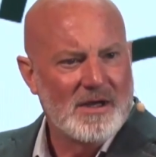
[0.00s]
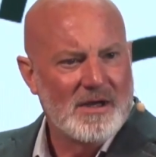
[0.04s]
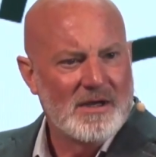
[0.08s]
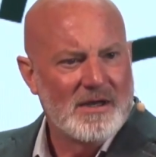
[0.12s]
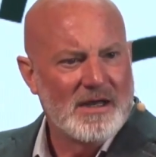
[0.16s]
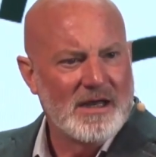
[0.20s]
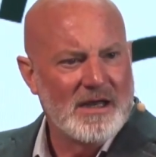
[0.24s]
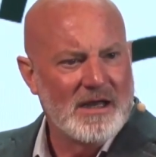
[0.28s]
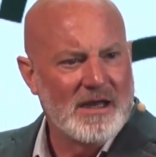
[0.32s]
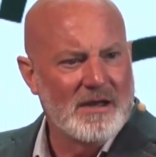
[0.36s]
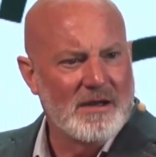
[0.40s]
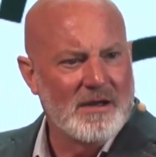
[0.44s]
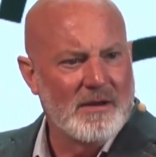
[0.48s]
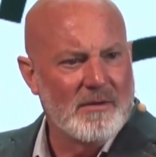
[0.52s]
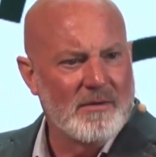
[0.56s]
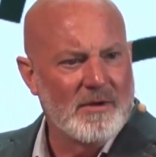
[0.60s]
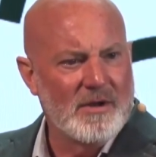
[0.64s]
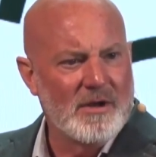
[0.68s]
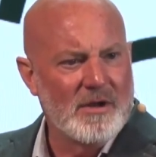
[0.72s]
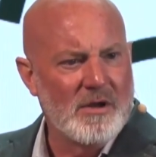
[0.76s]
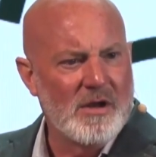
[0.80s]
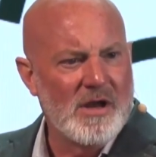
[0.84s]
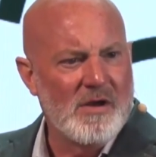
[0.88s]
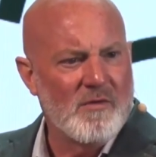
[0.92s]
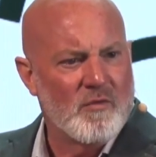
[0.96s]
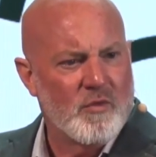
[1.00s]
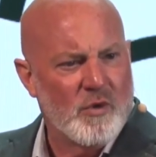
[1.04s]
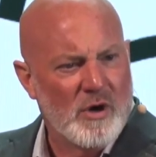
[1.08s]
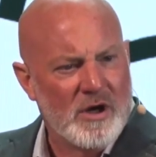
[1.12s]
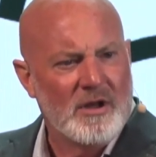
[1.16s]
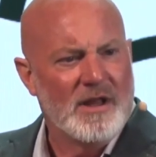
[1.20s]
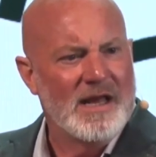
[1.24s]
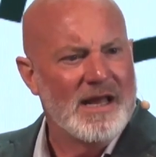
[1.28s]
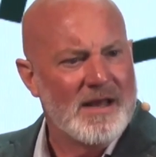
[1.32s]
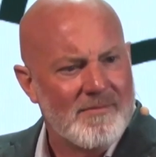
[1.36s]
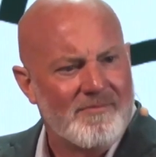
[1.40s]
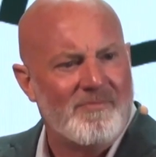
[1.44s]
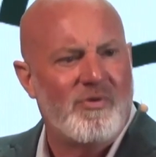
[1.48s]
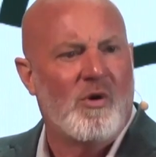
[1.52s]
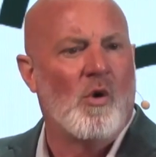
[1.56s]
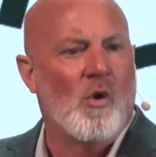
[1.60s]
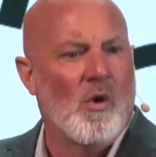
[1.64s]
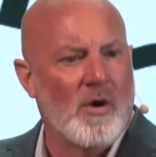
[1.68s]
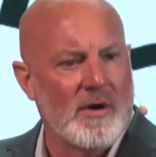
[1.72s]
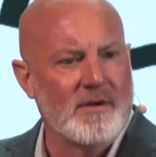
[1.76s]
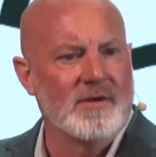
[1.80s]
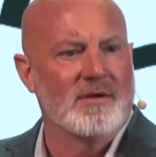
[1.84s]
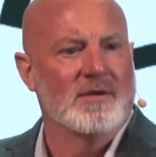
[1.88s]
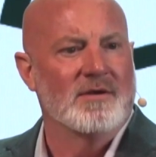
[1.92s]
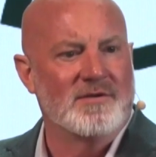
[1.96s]
really
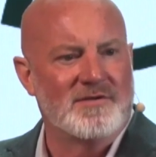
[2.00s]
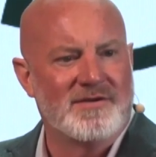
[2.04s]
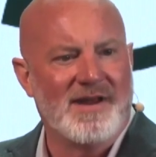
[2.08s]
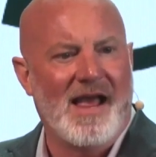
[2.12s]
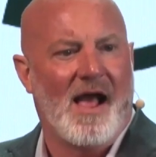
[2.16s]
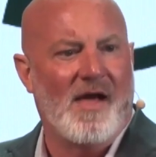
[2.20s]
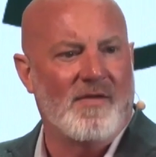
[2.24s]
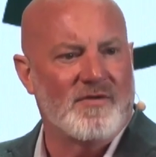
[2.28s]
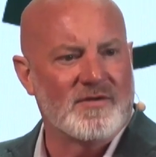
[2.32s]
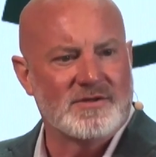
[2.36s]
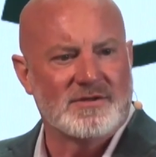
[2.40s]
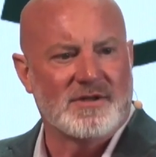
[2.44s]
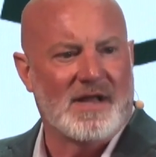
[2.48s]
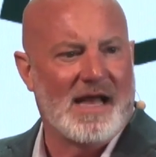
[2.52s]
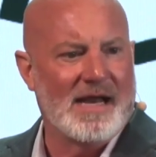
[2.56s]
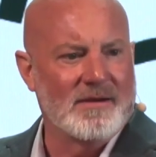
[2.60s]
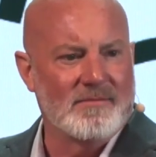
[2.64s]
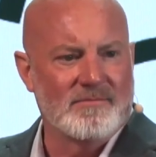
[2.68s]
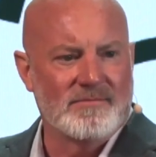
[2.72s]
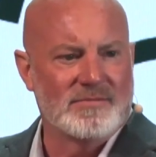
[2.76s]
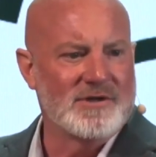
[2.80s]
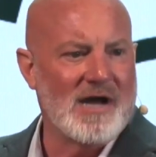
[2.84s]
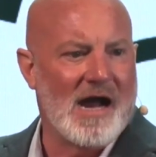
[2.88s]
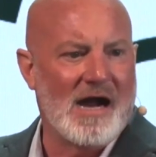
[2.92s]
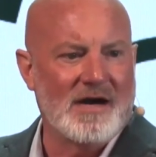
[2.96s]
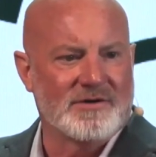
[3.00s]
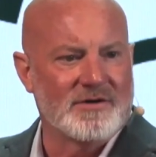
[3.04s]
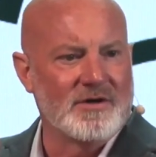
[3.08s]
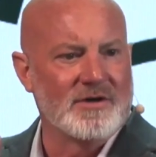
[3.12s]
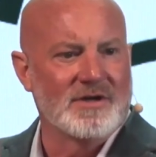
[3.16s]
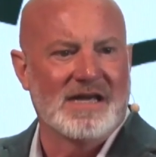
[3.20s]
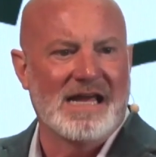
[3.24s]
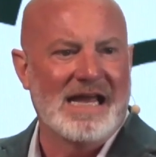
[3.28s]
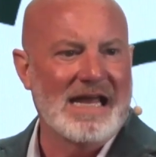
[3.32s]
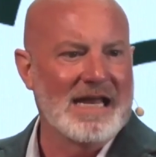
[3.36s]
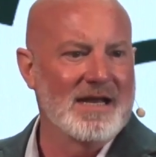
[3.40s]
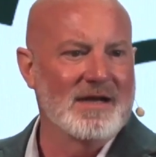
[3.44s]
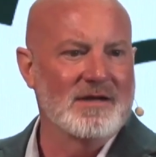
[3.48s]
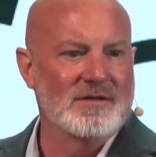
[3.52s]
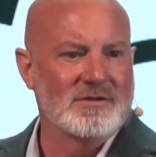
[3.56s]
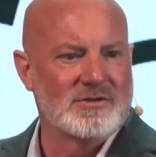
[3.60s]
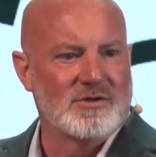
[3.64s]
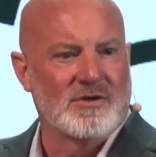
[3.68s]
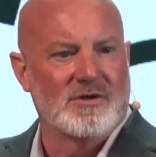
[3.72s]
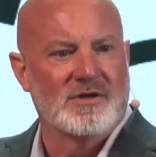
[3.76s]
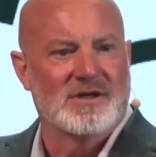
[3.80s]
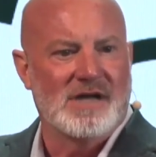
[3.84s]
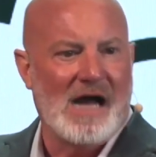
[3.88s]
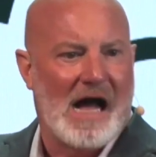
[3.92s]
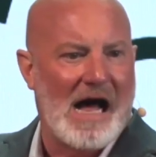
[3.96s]
important deaths like Dr. King's
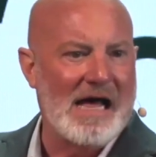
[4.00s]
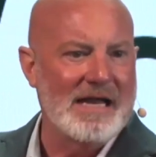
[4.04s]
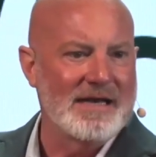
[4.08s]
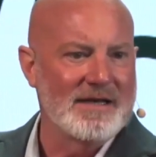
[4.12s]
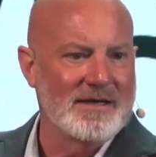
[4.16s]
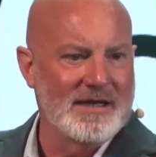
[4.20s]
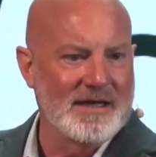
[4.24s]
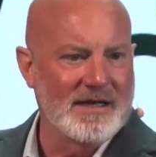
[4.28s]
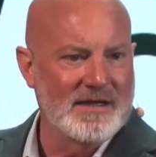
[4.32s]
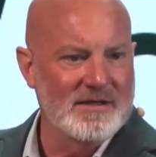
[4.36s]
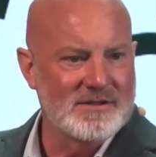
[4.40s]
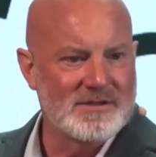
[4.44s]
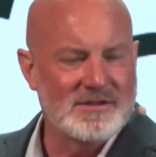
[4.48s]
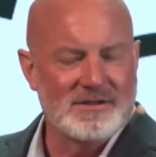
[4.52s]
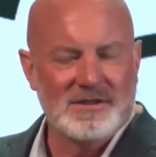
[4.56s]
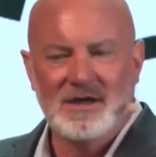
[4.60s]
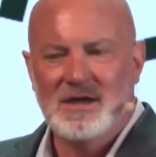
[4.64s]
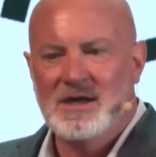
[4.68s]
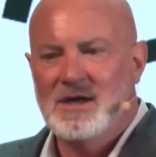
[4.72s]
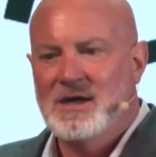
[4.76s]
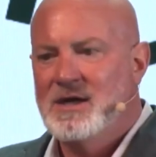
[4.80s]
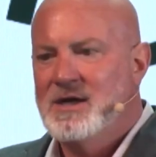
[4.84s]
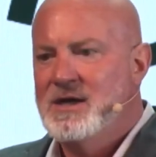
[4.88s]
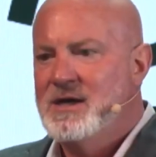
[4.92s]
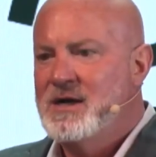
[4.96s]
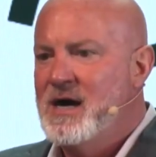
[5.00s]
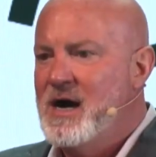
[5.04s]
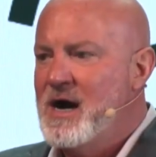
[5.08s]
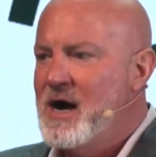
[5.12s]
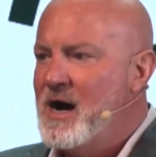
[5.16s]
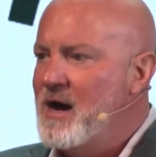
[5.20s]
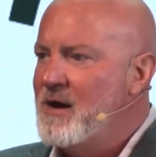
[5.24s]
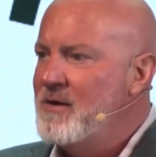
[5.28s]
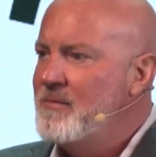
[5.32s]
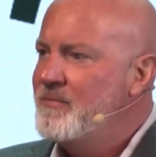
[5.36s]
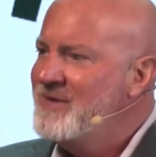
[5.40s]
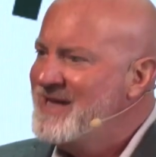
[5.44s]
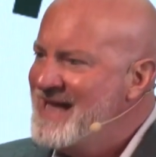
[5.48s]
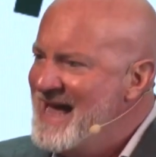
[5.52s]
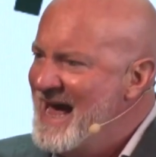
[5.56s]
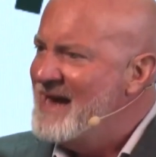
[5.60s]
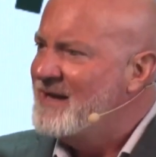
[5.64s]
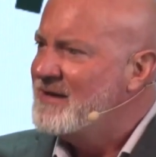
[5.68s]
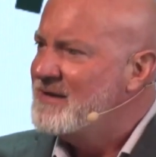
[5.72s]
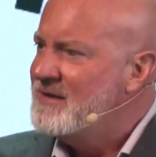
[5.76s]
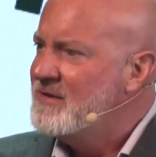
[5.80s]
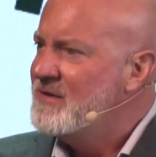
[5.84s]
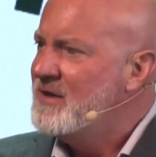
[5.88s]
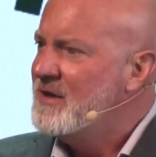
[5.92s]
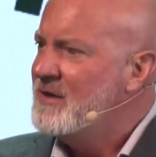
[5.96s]
or Gandhi's.
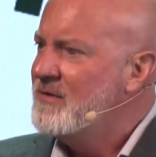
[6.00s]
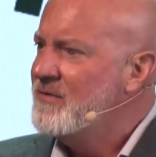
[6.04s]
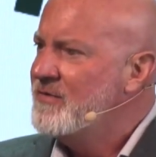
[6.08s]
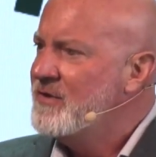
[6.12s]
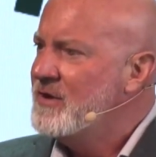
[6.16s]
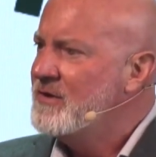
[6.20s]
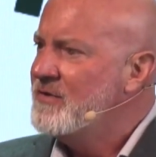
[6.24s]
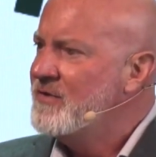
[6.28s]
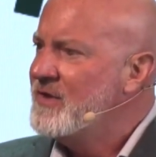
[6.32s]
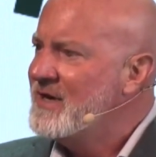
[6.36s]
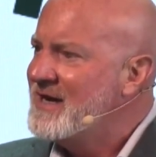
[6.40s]
Yet the